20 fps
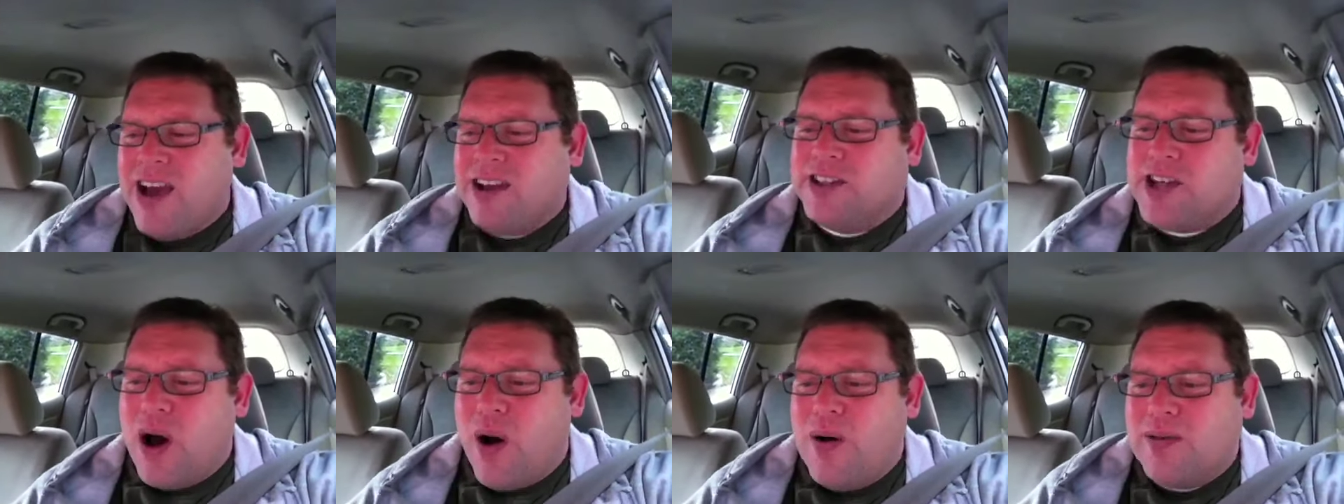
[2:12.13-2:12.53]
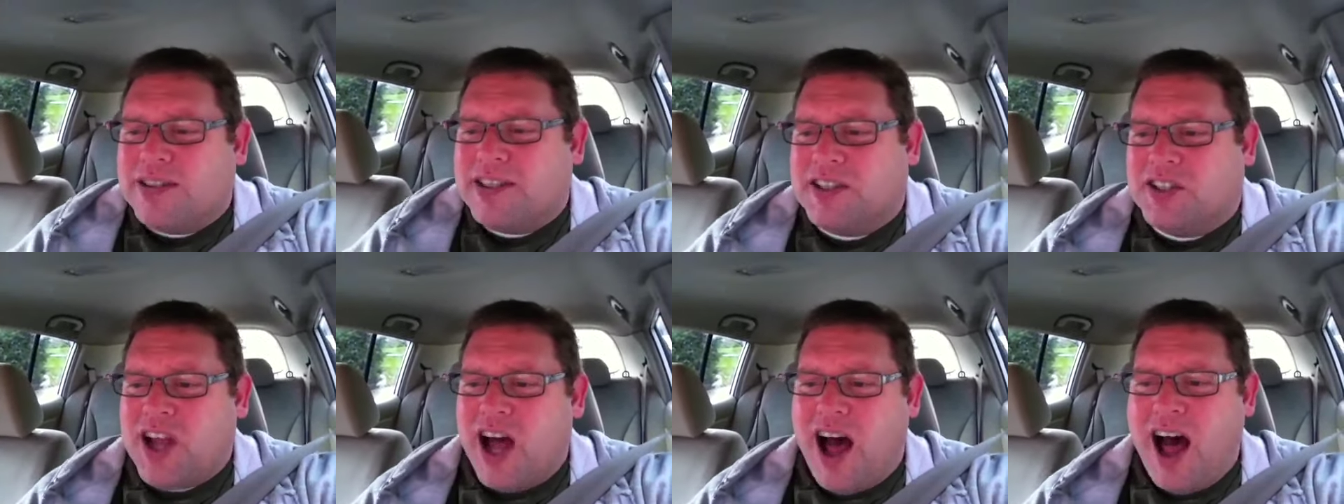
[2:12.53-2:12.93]
Don't
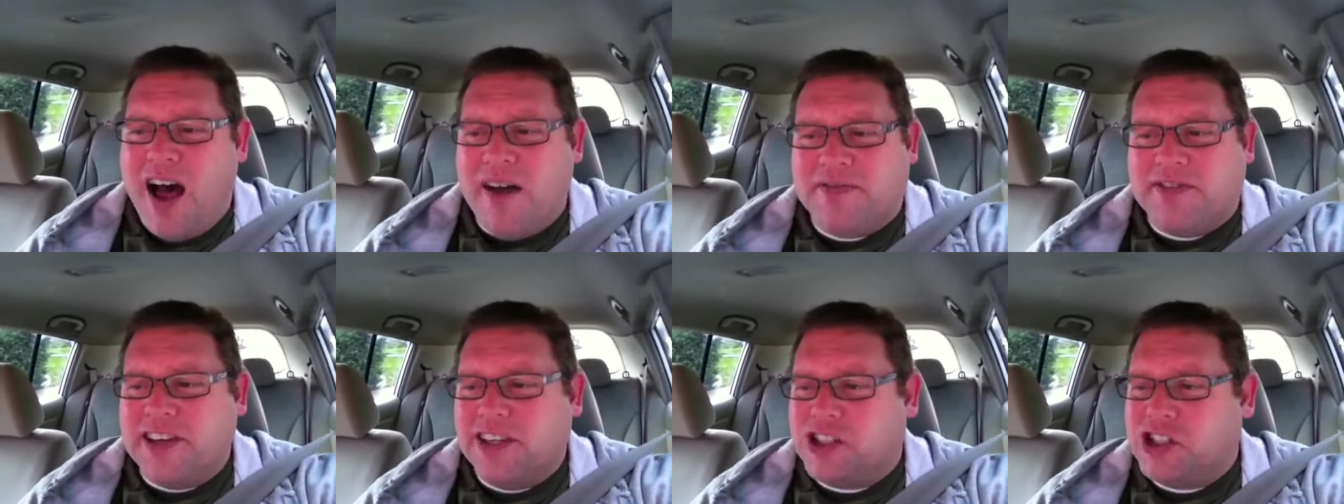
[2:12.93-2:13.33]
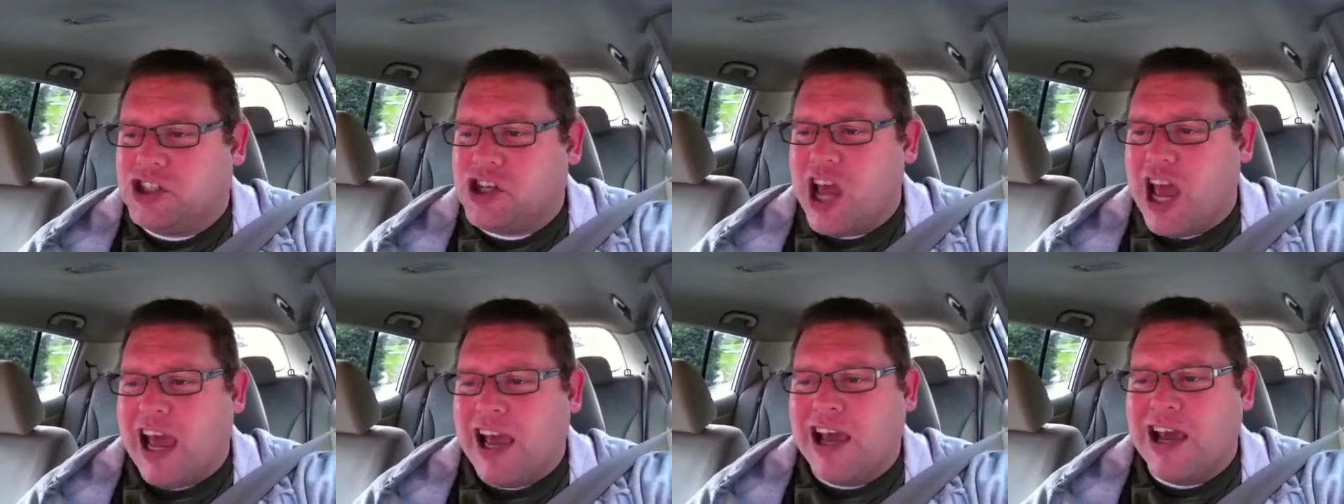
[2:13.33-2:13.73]
stuff the
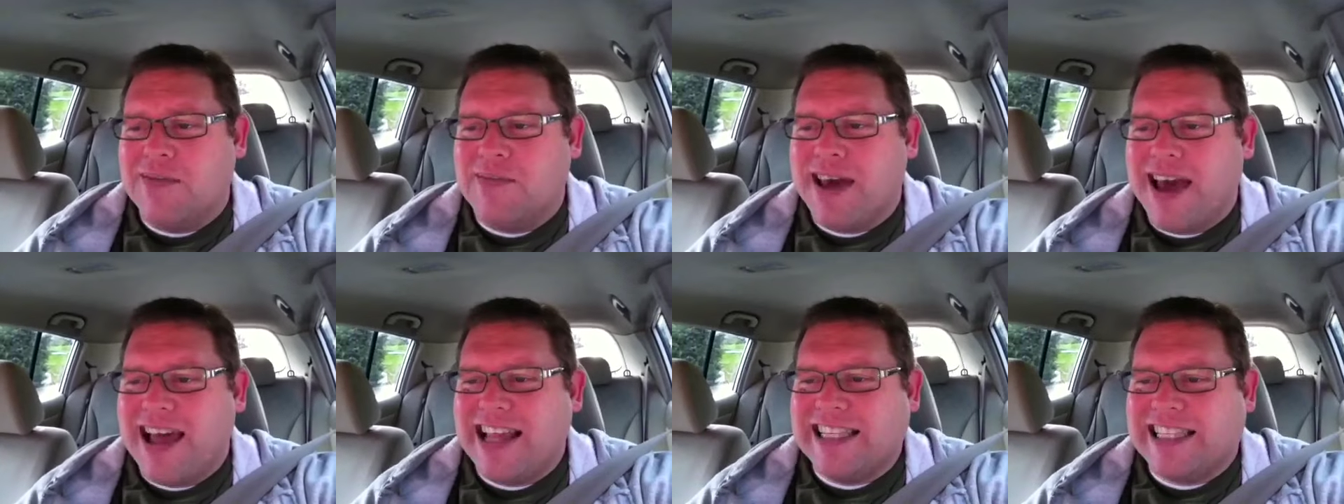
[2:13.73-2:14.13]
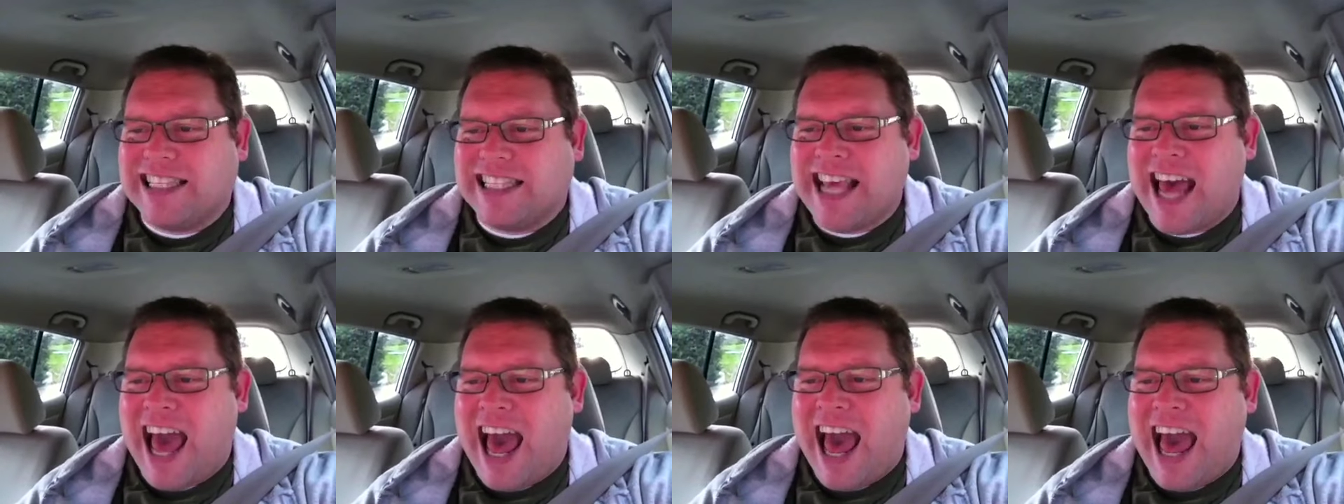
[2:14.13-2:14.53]
shame and
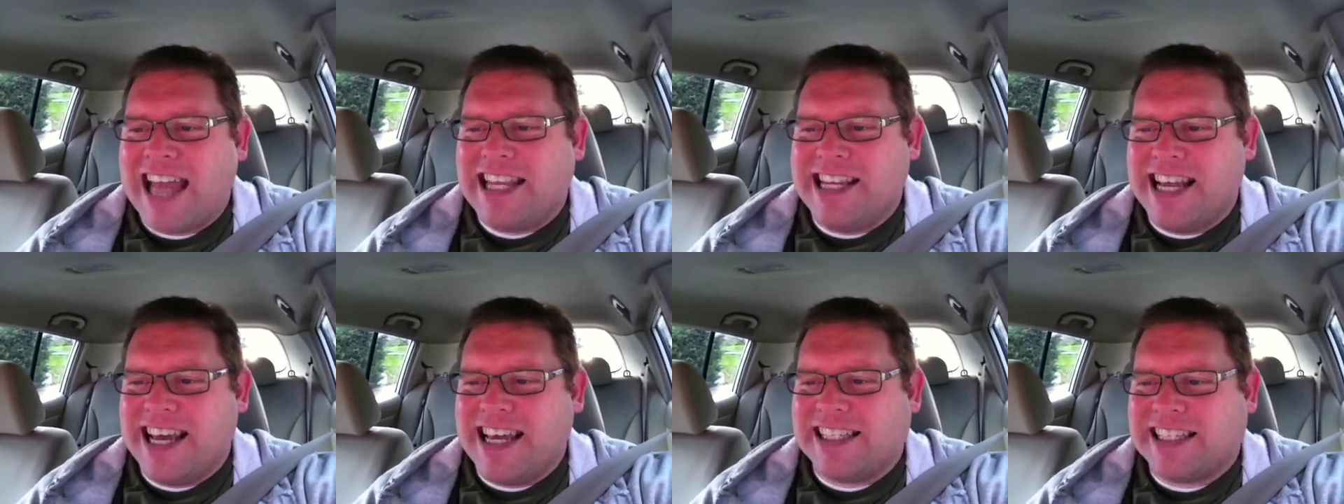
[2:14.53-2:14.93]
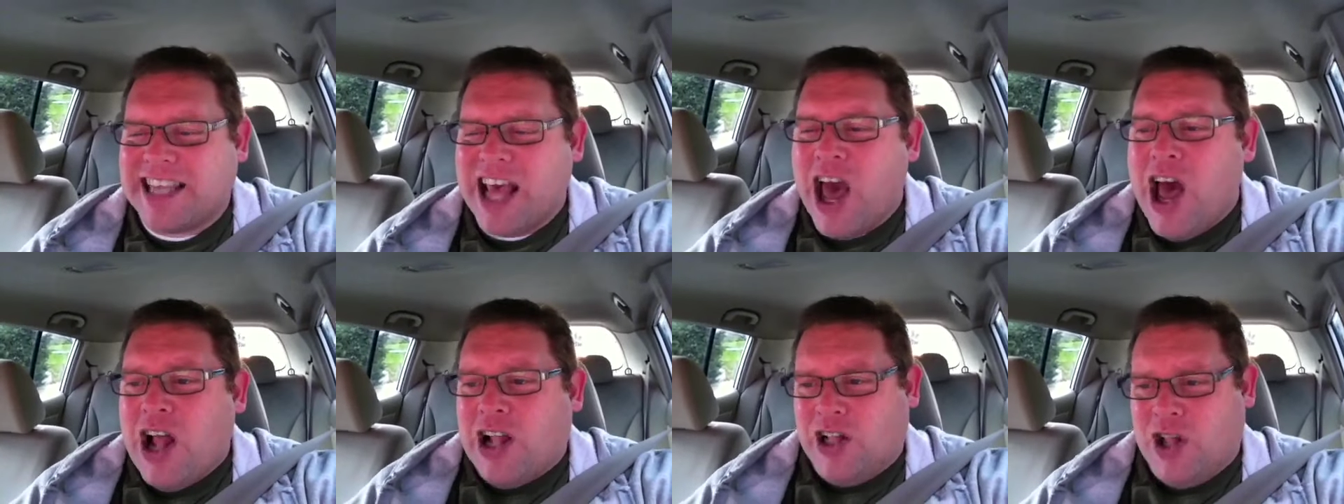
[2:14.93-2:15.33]
sadness,
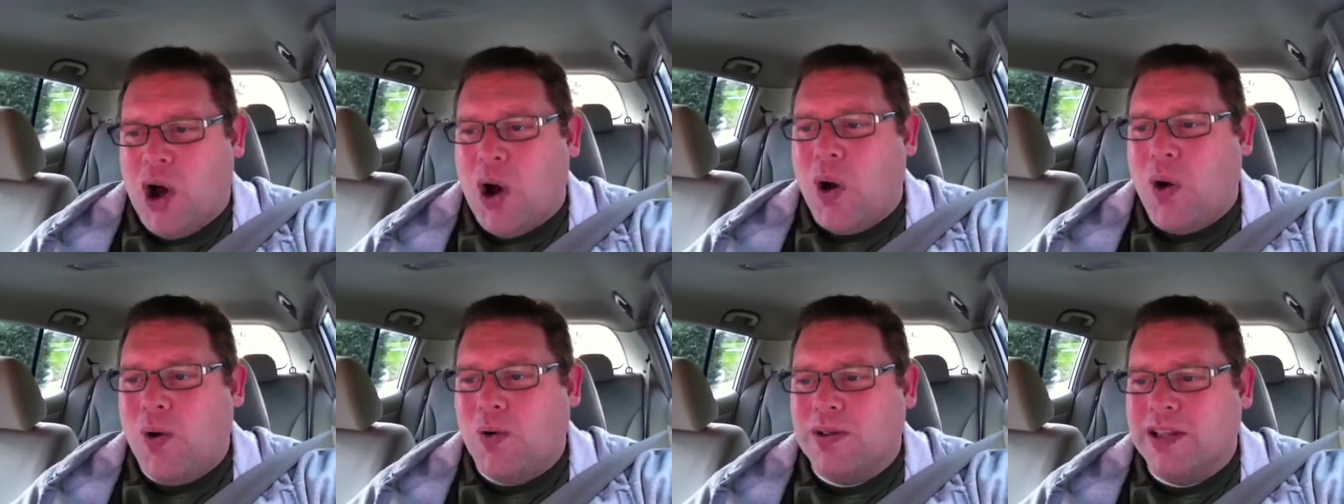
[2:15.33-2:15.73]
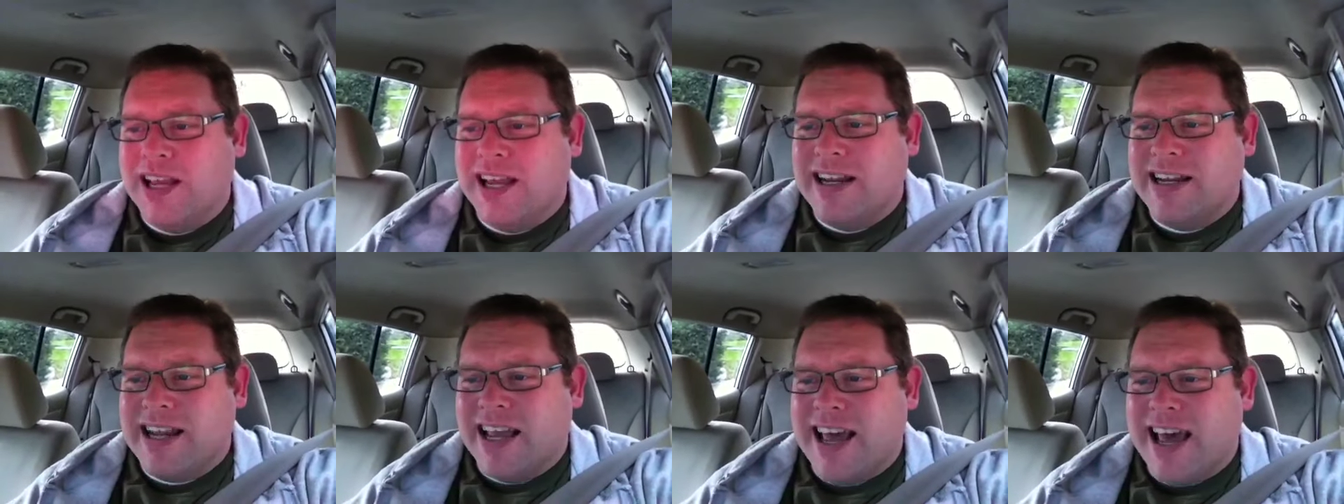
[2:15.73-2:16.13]

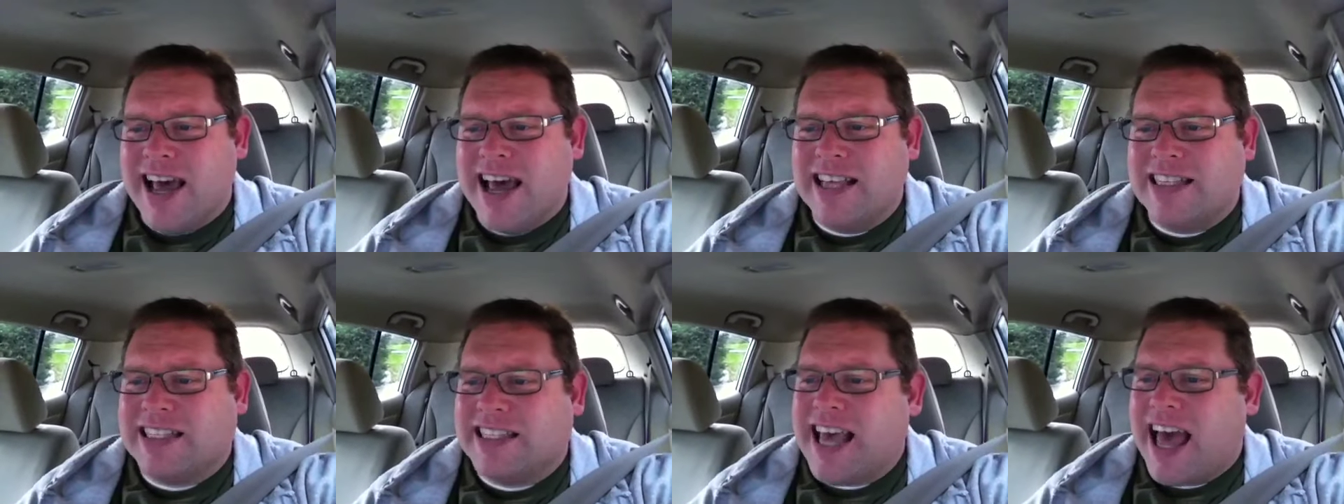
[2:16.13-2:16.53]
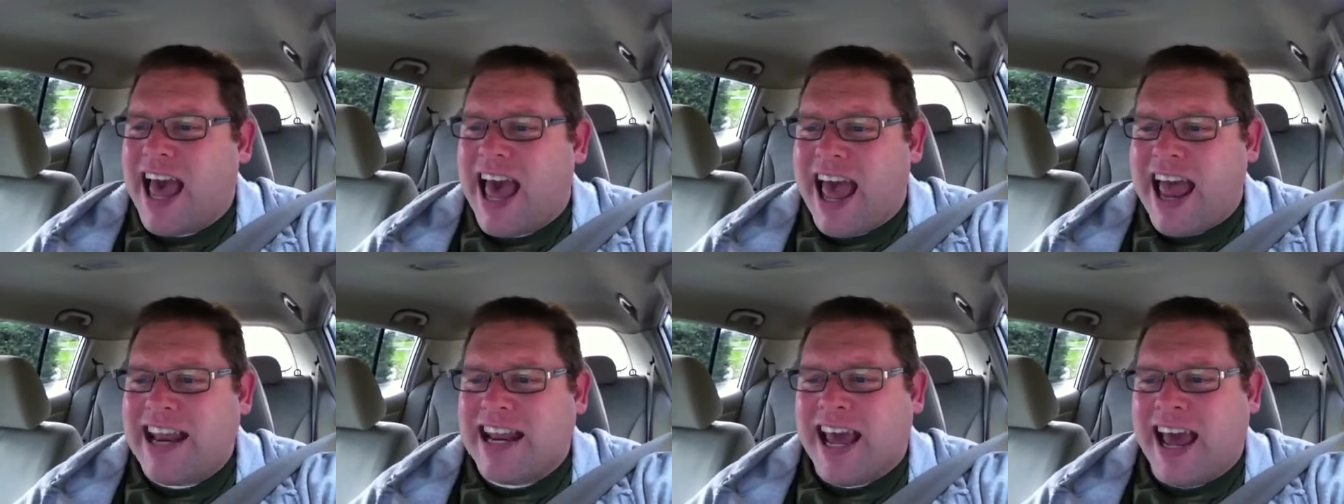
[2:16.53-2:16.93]
loneliness
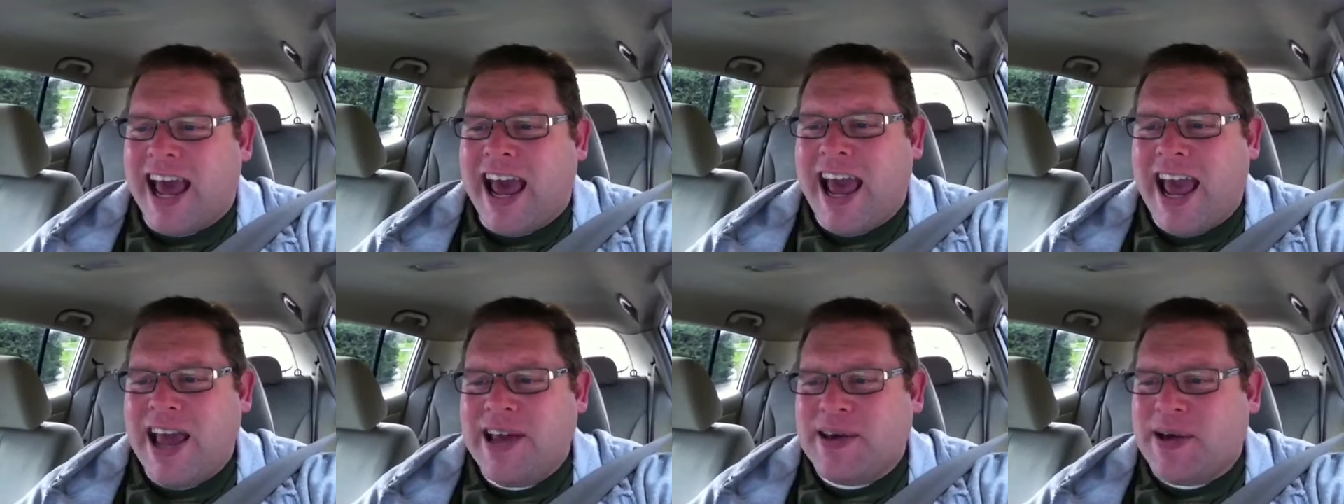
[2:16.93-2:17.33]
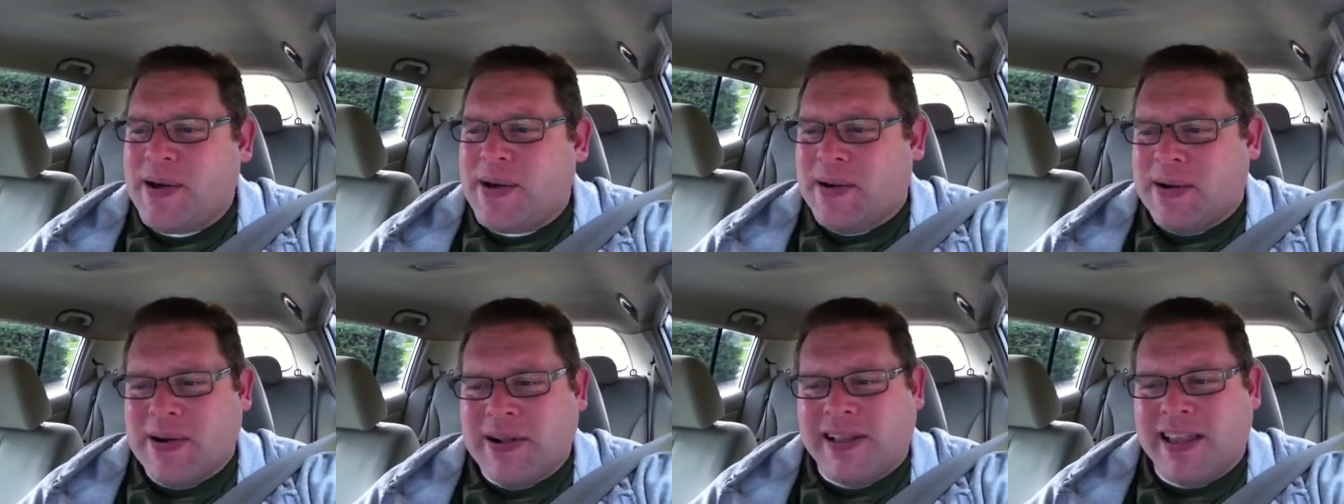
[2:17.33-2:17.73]
and
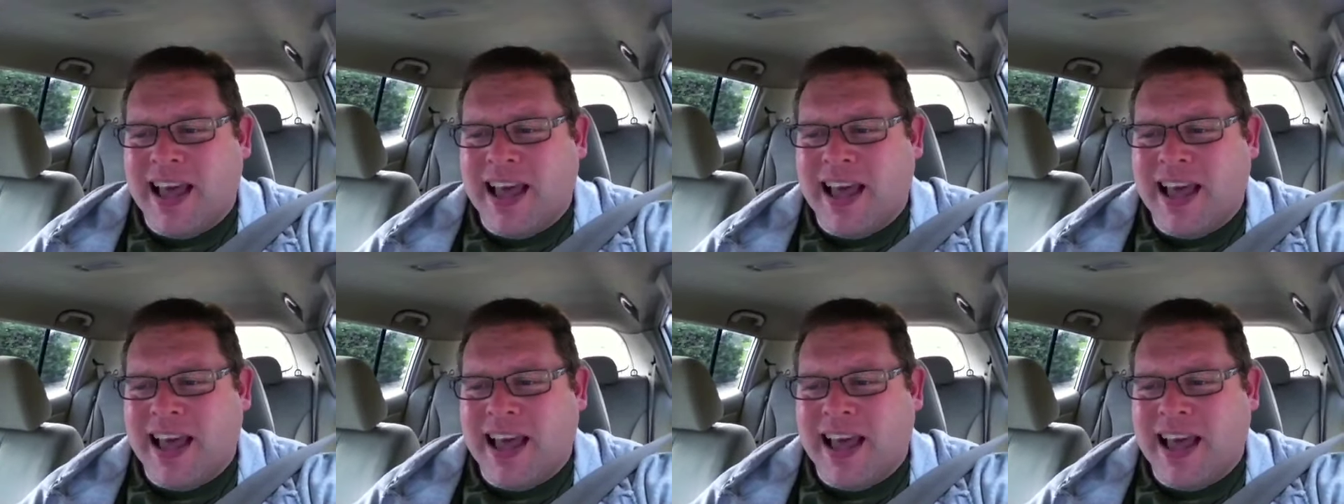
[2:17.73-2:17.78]
anger.